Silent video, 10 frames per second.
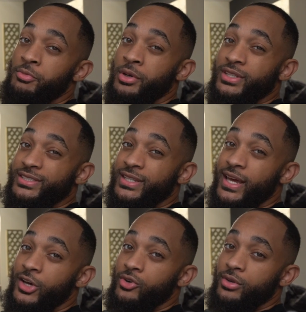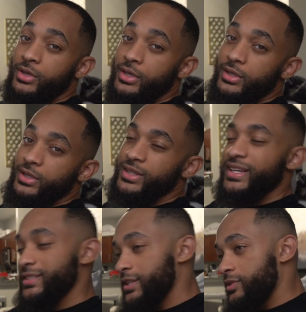gonna put this down. I think
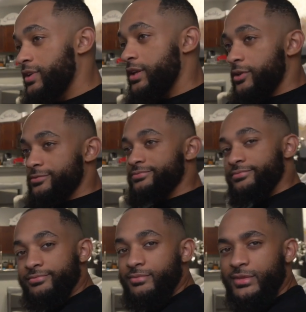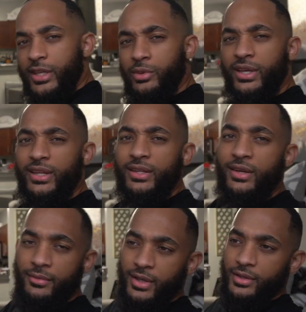that's the end of the video. I think we're getting it
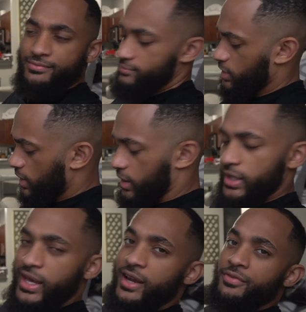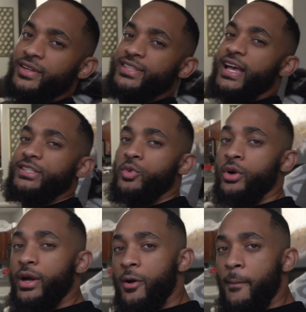there, man. Had a fantastic
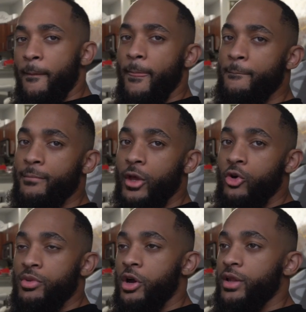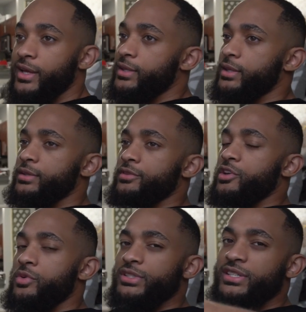workout. I hope y'all liked it. If
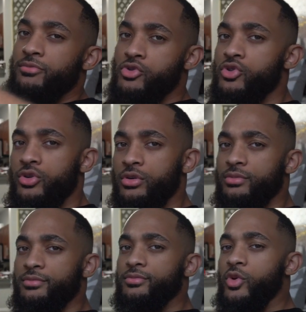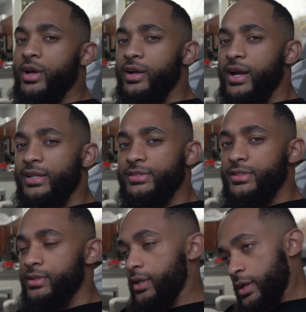y'all want to see more workout content,